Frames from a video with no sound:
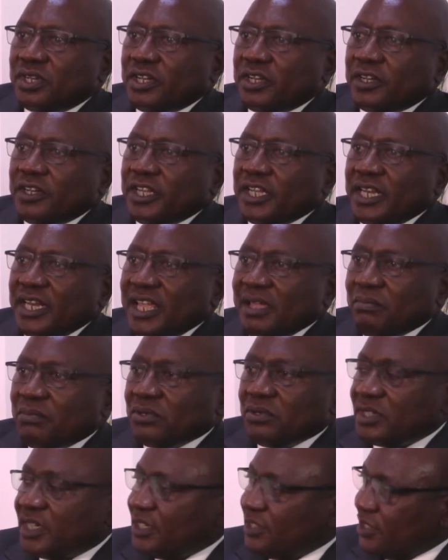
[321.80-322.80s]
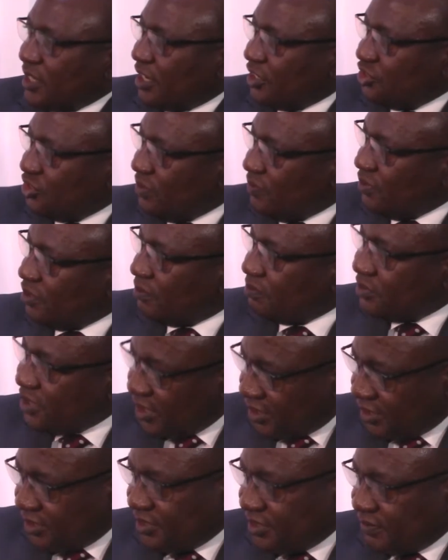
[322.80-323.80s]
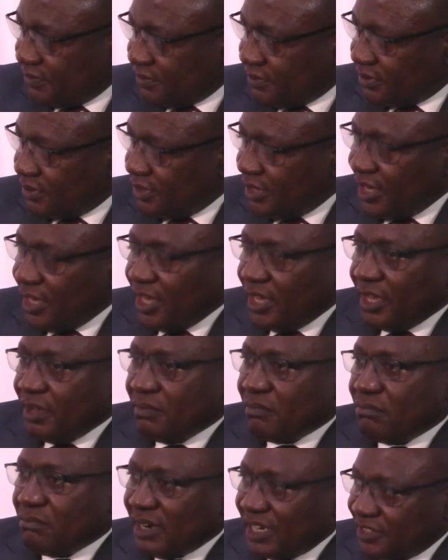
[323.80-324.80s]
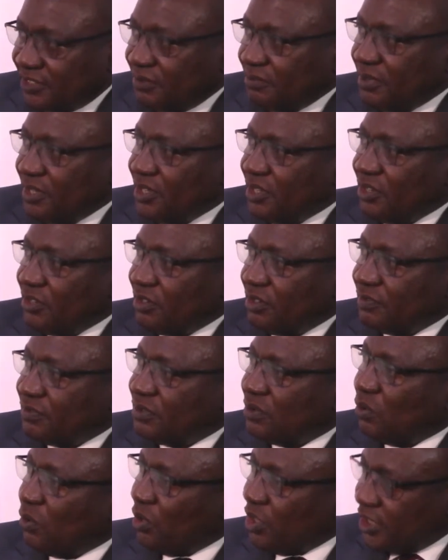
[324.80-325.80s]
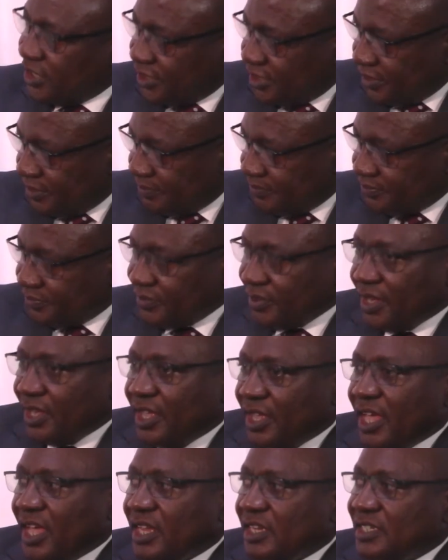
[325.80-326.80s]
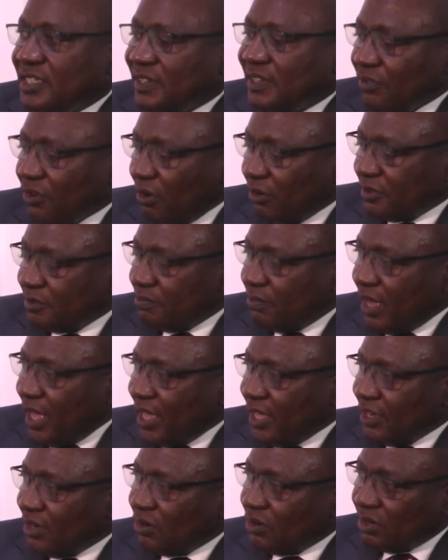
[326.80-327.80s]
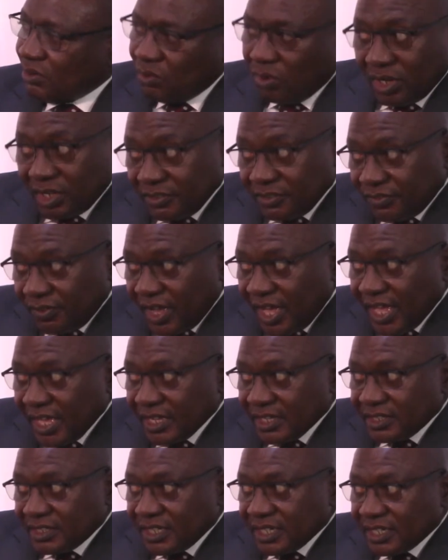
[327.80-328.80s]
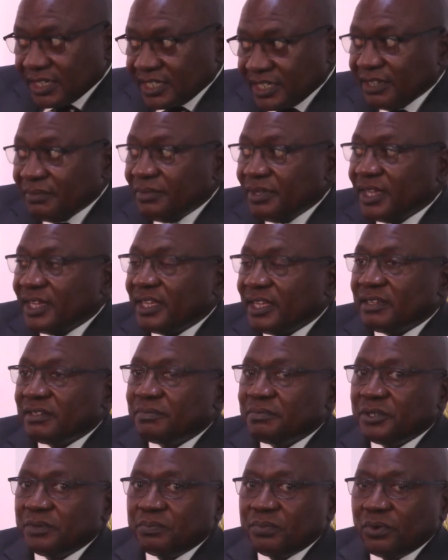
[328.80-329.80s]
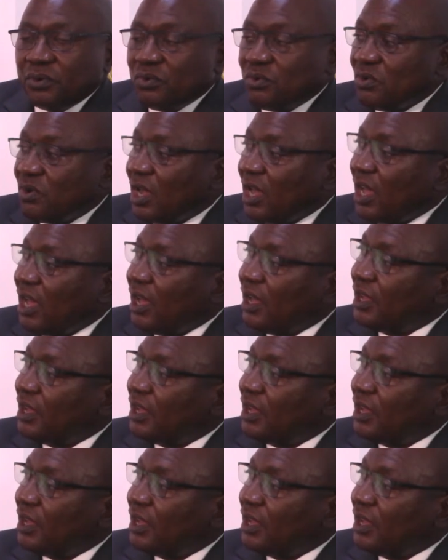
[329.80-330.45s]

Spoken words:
enable us achieve the objectives must be of quality. and developed by qualified academia, people who are,